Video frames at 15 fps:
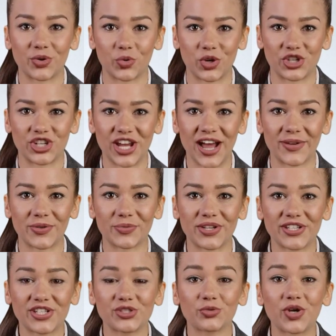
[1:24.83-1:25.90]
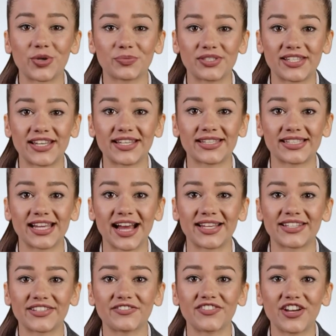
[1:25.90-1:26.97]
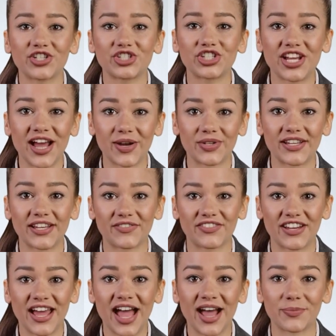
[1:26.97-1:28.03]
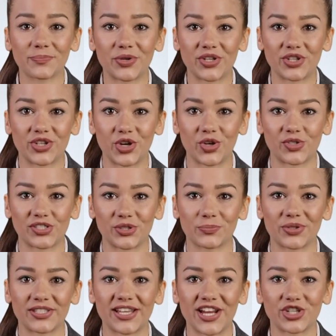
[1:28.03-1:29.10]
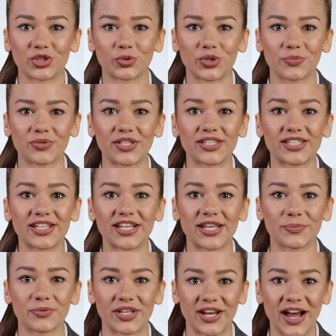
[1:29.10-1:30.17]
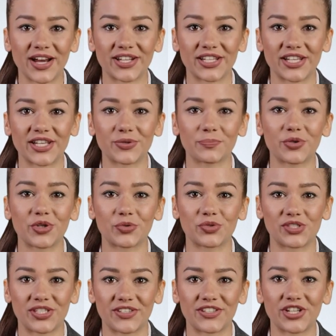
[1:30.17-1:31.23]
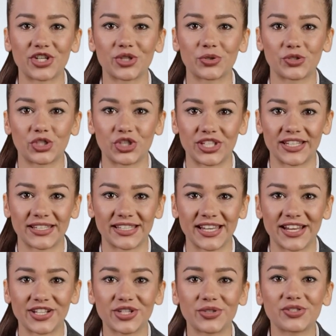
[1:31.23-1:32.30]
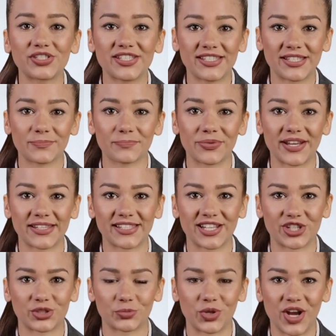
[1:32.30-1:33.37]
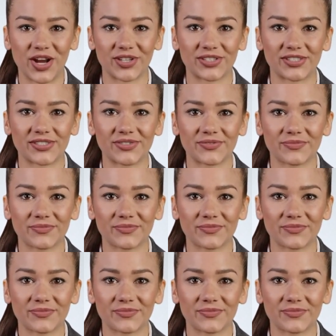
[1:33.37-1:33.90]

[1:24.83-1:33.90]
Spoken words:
which not only disrupts the intended functionality of the app but could also potentially lead to API key abuse if the user continues to submit such prompts.